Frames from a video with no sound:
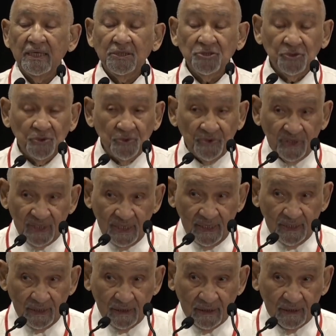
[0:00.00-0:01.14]
Do you
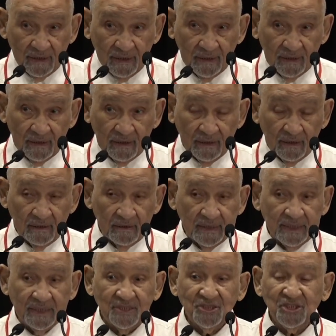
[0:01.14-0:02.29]
think
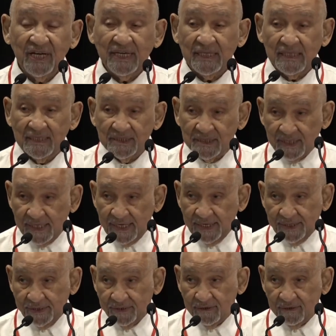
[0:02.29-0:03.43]
that the Chinese
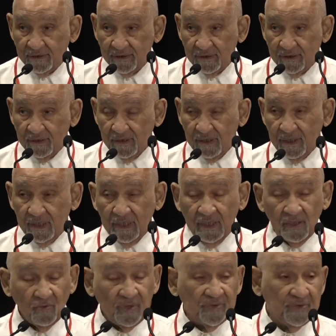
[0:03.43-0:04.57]
care
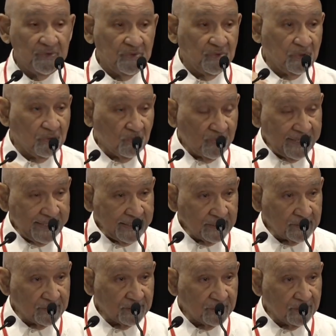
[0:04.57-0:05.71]
whether you're
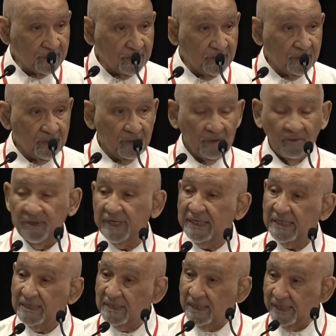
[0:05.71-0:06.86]
white or
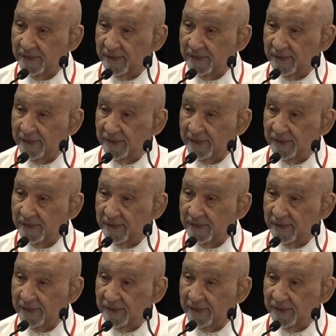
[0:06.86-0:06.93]
anything